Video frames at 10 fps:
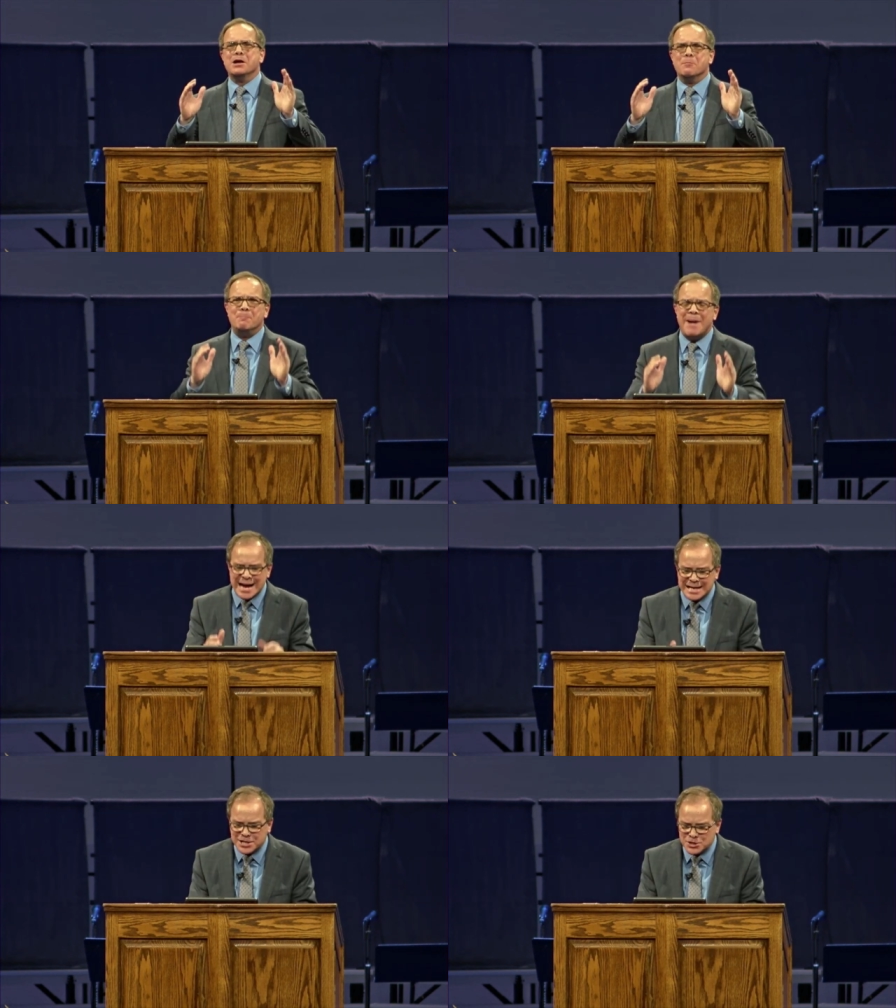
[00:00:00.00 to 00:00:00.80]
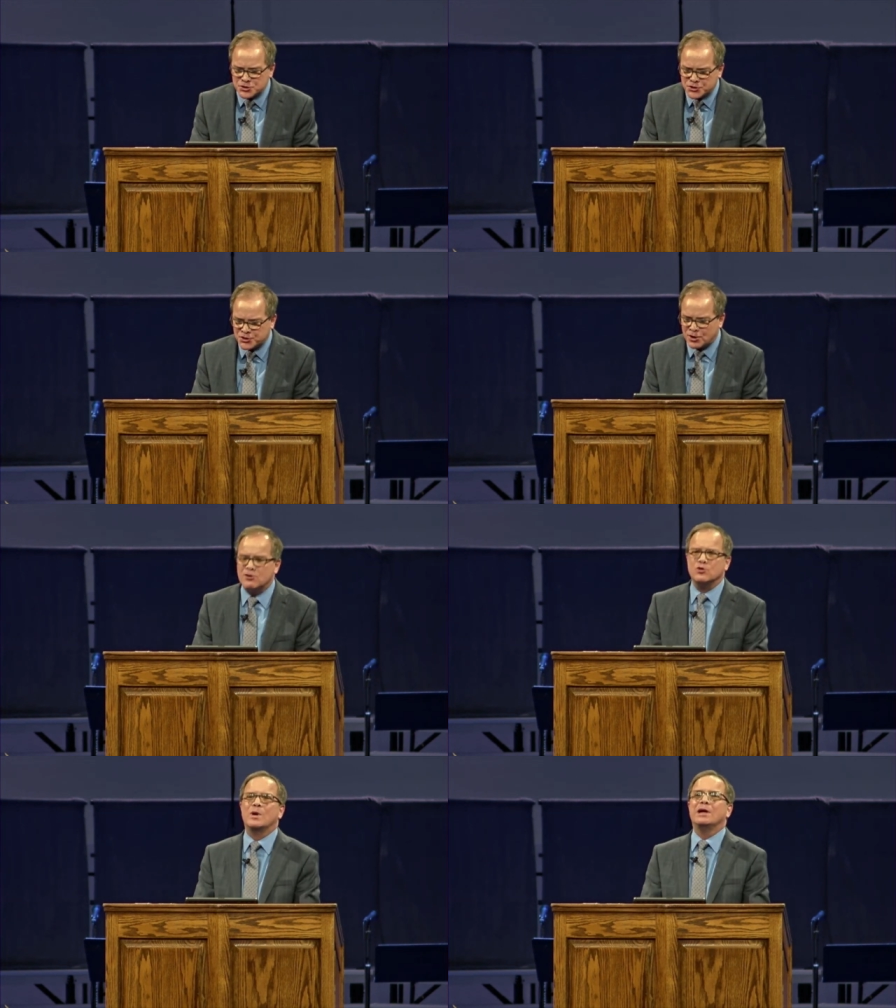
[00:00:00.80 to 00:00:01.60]
my
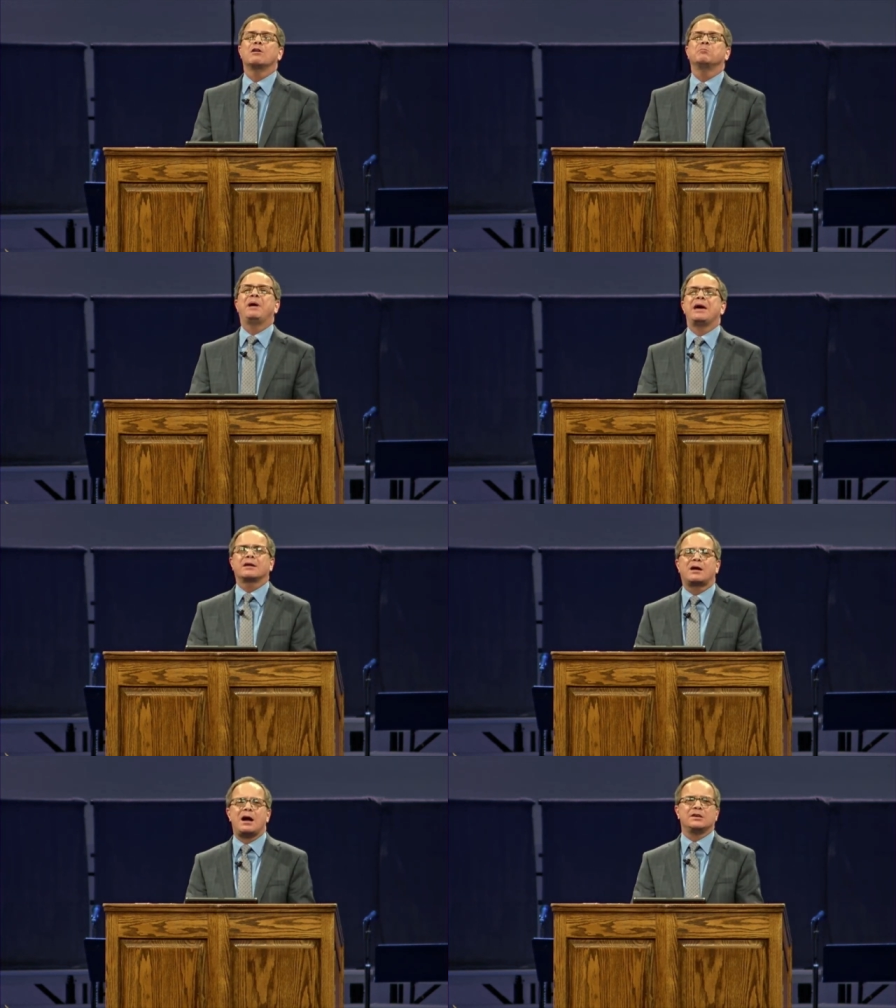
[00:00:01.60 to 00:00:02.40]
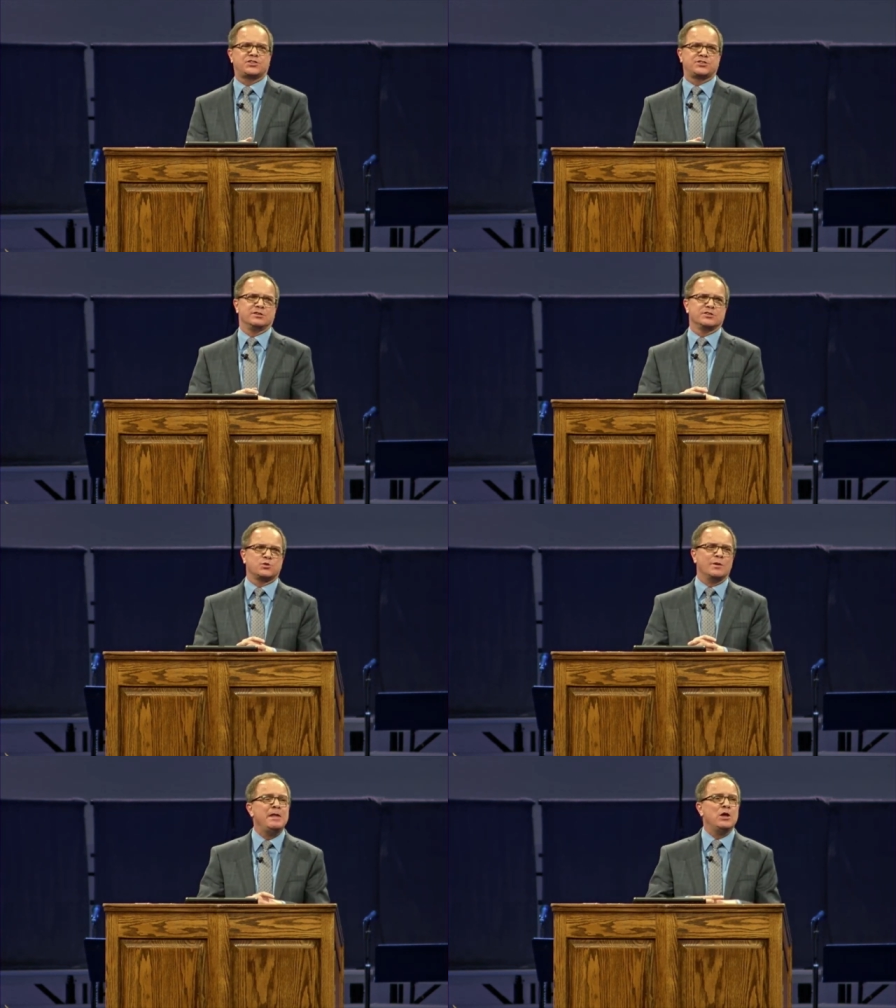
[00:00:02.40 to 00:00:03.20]
concern, we are
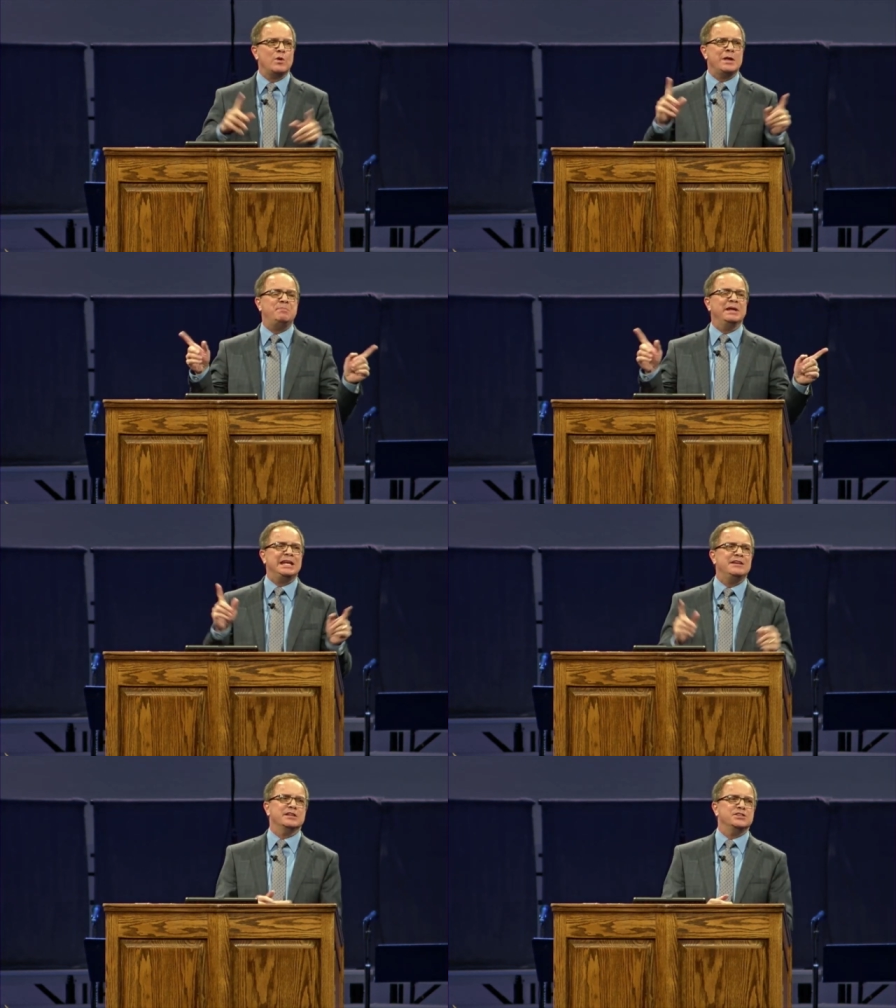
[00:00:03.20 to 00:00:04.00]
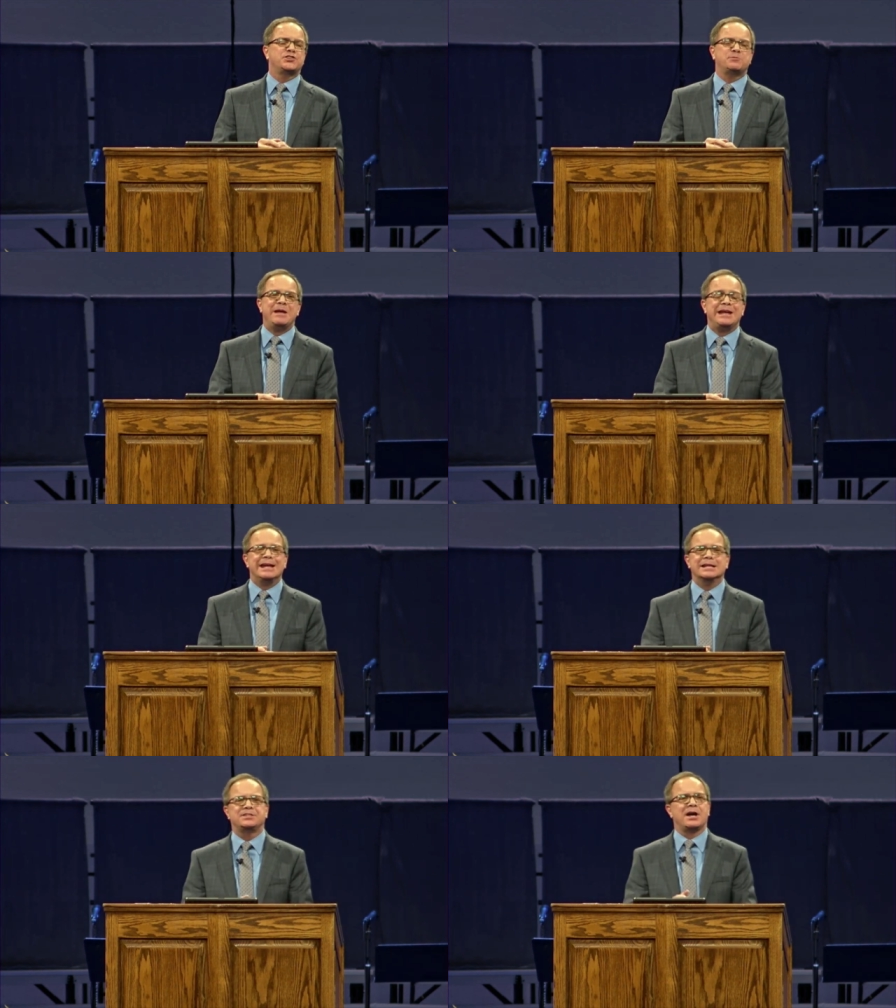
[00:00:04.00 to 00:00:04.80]
Pentecostals, we believe in
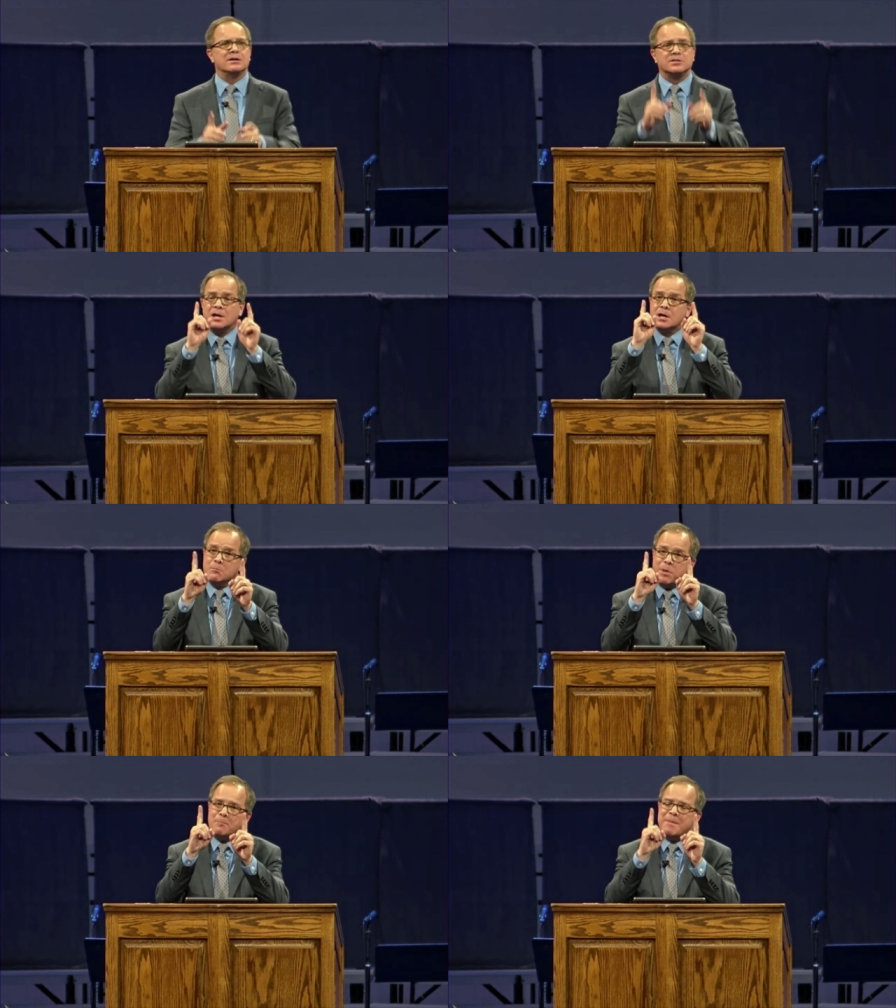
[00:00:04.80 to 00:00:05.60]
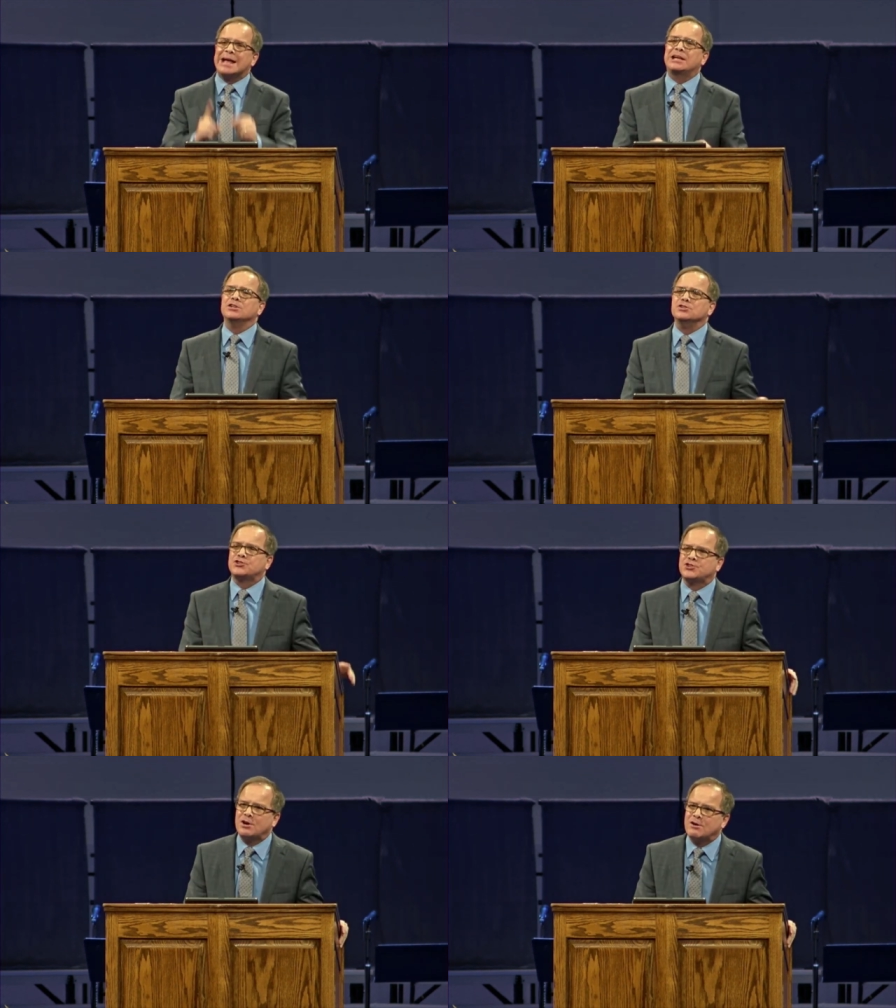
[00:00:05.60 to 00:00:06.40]
speaking in tongues, but my
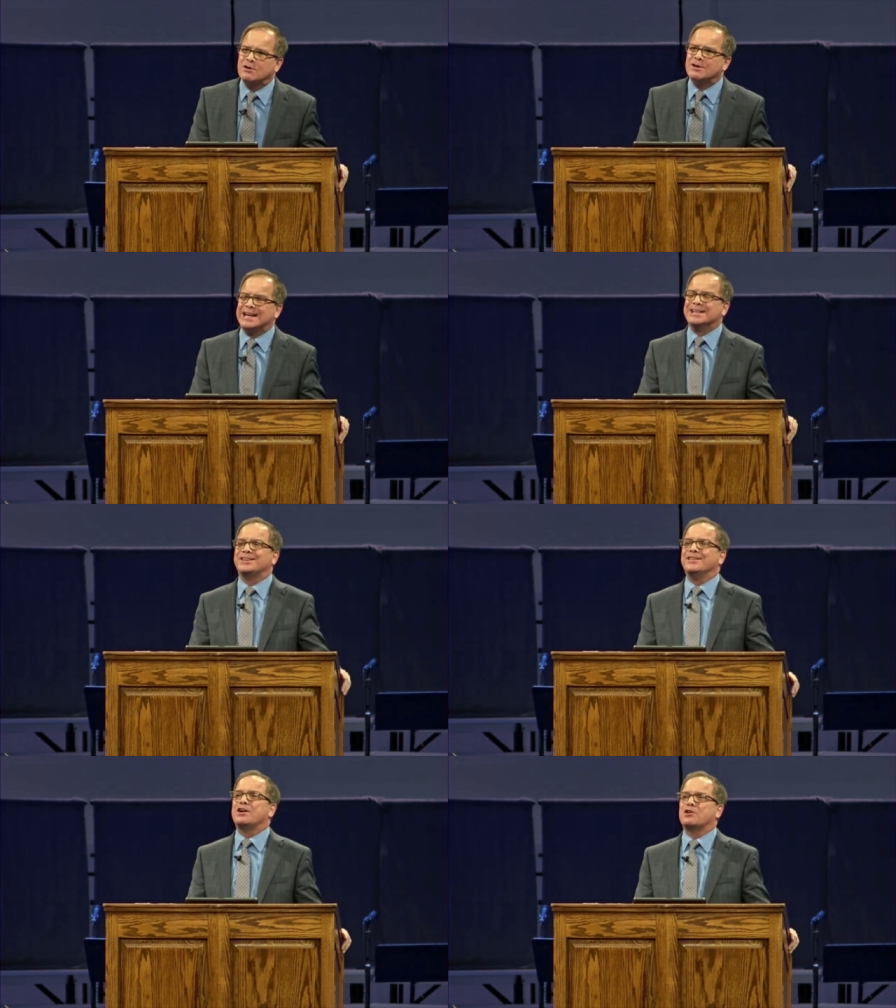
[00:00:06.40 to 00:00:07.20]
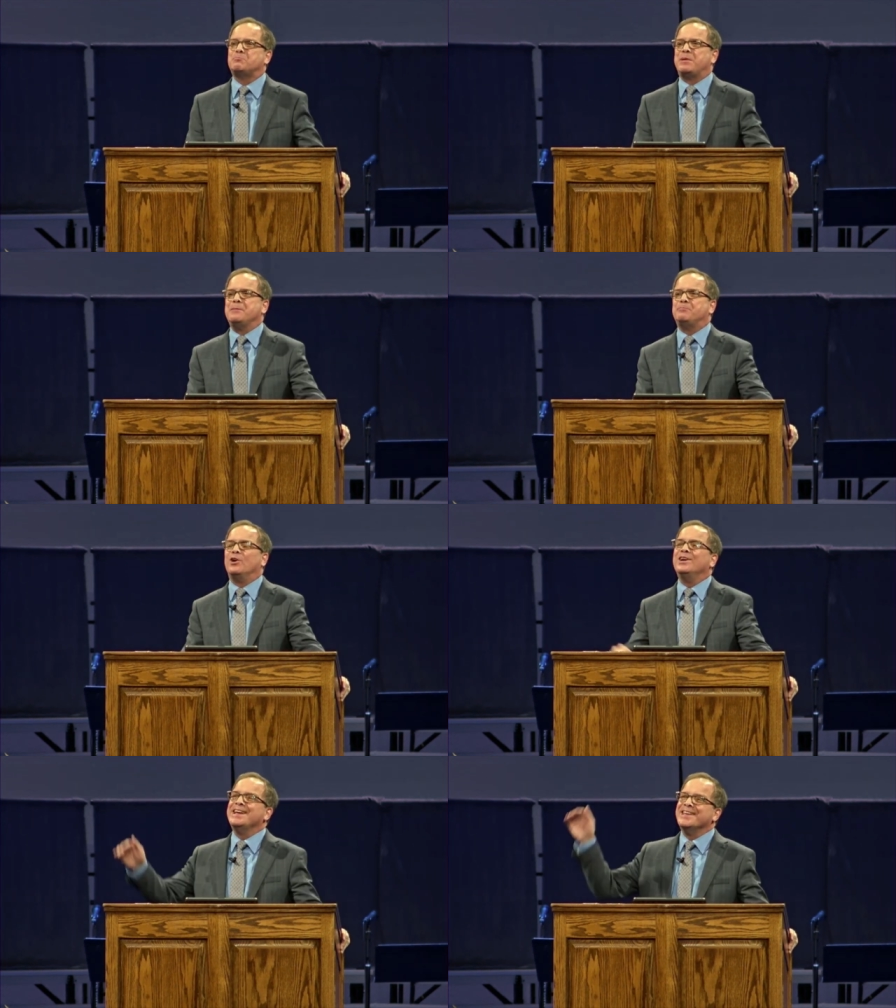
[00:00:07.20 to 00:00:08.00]
concern is that there are
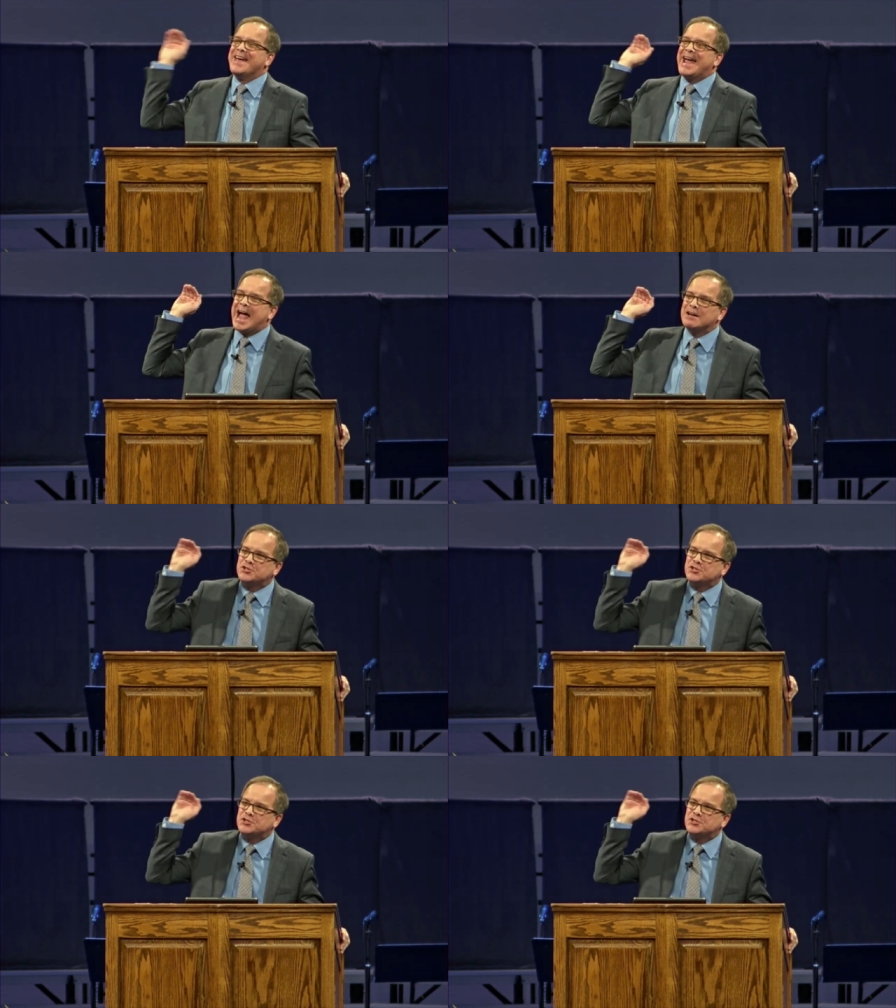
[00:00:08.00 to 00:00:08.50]
people, they have